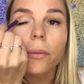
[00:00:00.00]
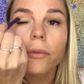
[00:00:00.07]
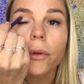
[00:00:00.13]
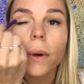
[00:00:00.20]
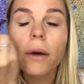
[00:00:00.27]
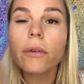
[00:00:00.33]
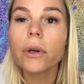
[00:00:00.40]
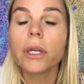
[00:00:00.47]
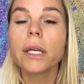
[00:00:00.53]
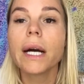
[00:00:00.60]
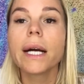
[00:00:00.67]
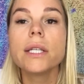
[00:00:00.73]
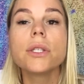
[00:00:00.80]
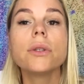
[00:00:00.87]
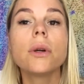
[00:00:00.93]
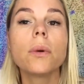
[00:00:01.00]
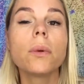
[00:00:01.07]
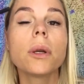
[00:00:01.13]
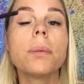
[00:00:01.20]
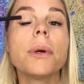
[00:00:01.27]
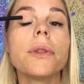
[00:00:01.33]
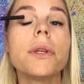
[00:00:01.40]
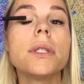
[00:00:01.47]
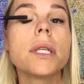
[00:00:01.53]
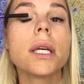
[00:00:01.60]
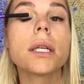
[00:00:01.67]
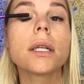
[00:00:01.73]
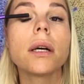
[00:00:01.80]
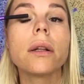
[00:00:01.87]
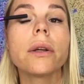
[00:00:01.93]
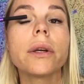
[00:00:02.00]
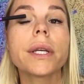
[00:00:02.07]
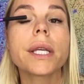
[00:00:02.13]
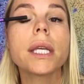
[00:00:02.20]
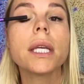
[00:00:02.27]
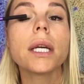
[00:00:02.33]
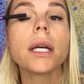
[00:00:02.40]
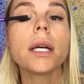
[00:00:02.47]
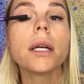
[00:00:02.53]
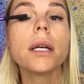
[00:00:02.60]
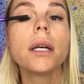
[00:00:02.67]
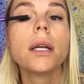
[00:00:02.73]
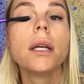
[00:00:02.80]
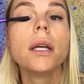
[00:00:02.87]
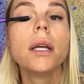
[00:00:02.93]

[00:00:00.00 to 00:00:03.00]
if you have hooded eyes, you don't want to put the dark color here